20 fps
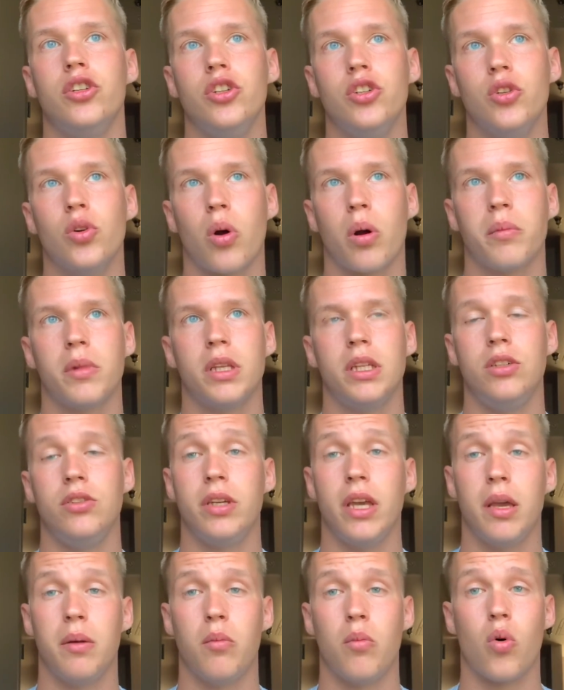normally you
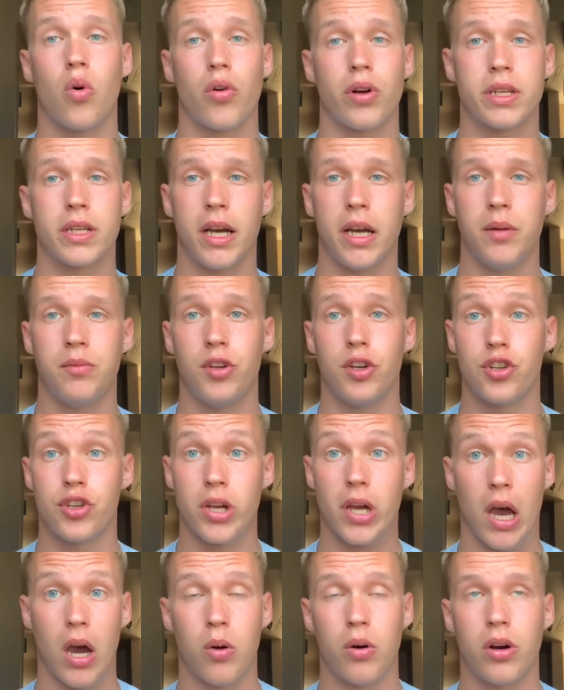get more time to
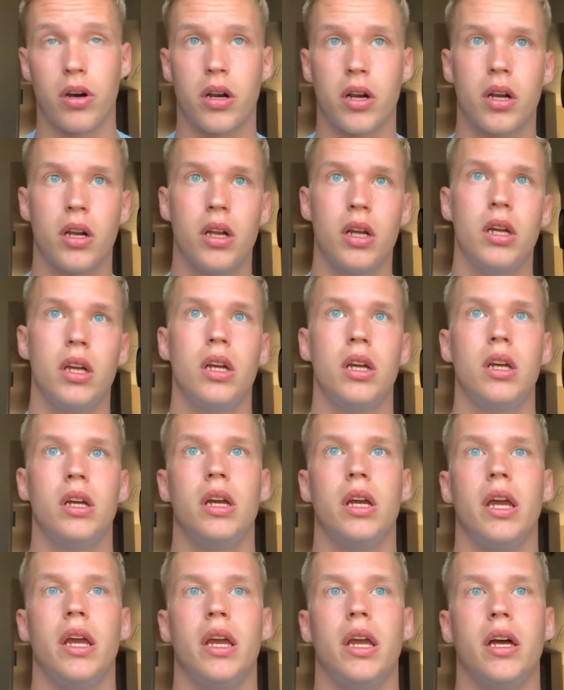shower
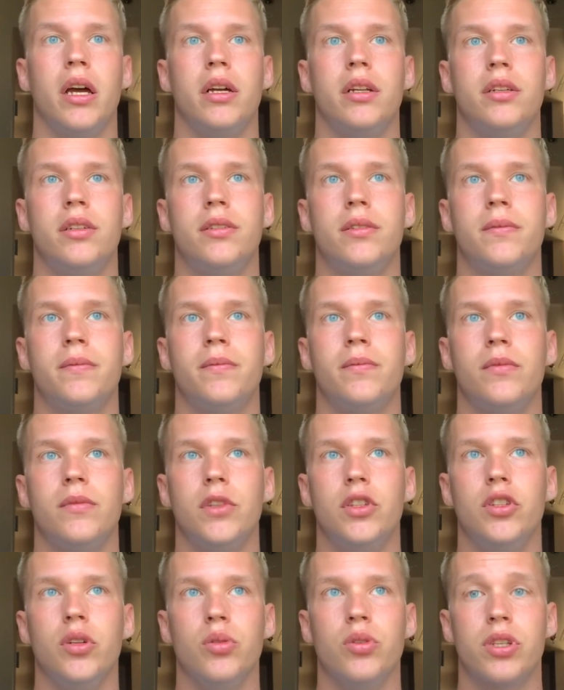and
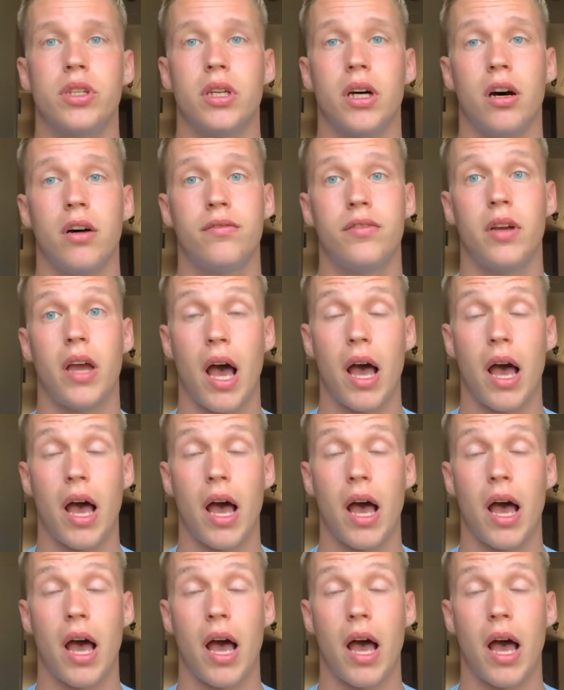do stuff.